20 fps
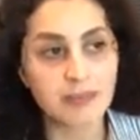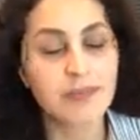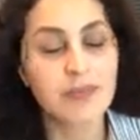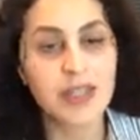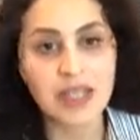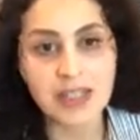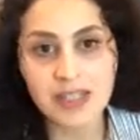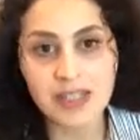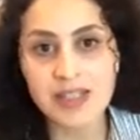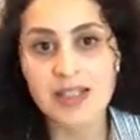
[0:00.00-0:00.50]

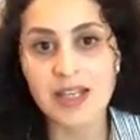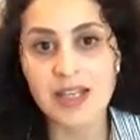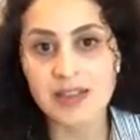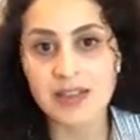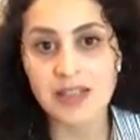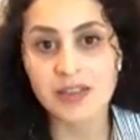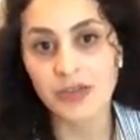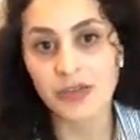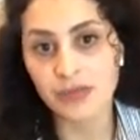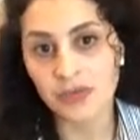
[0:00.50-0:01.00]
that's
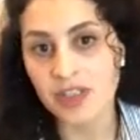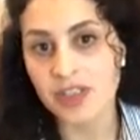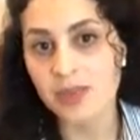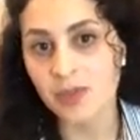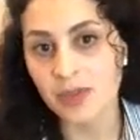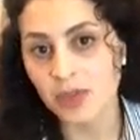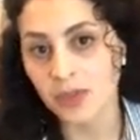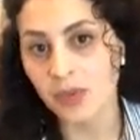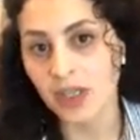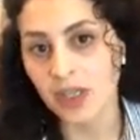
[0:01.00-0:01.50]
the difference
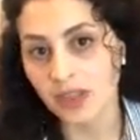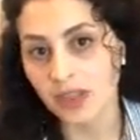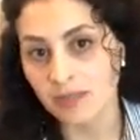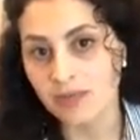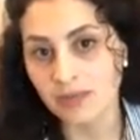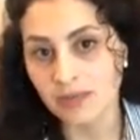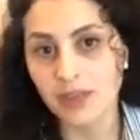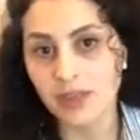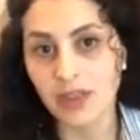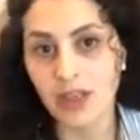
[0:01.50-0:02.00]

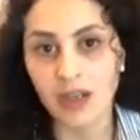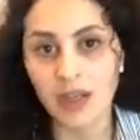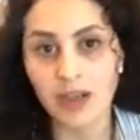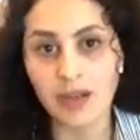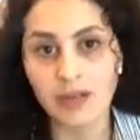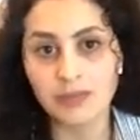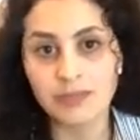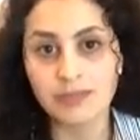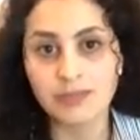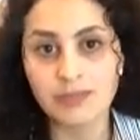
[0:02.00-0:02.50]
between
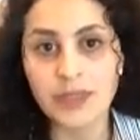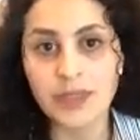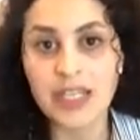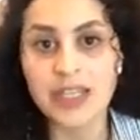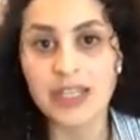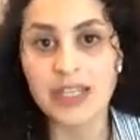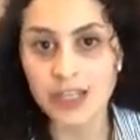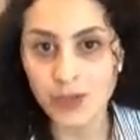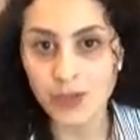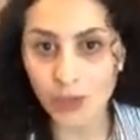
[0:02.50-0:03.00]

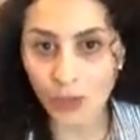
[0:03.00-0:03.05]
being at